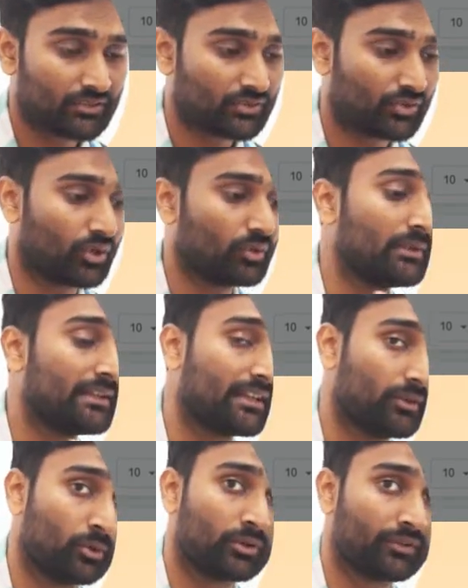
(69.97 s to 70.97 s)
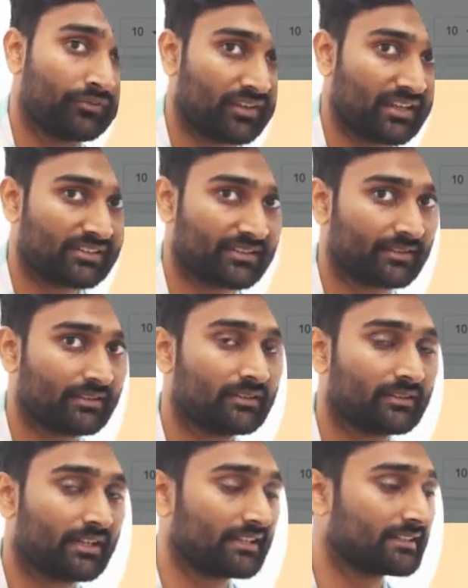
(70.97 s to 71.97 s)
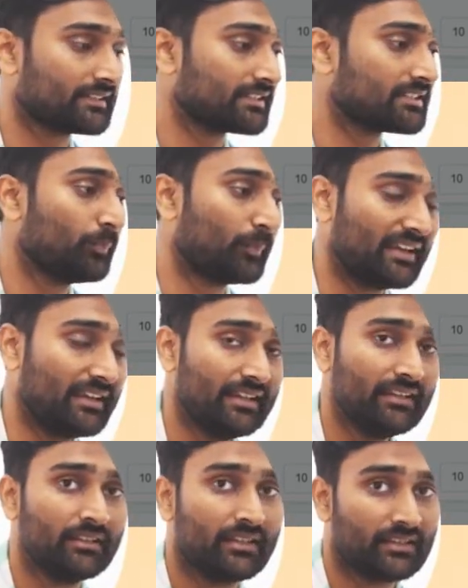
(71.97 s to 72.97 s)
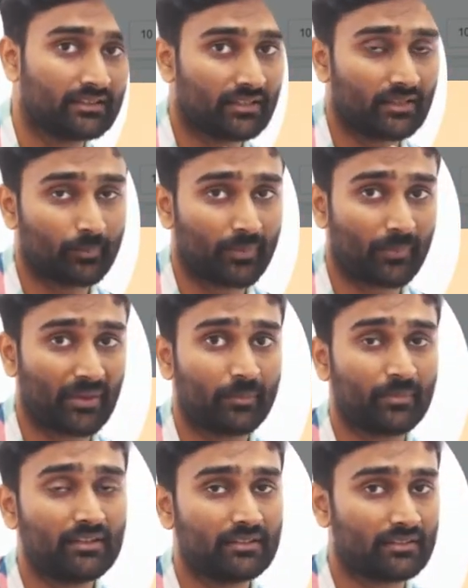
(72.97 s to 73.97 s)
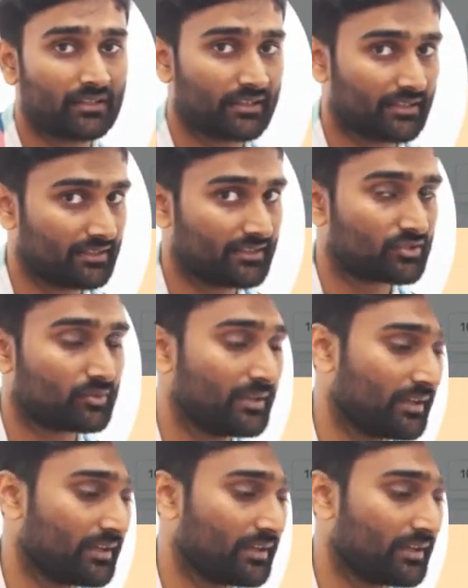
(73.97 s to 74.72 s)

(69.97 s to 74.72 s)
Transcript: John, will get a notification that there's a pending payment that he needs to be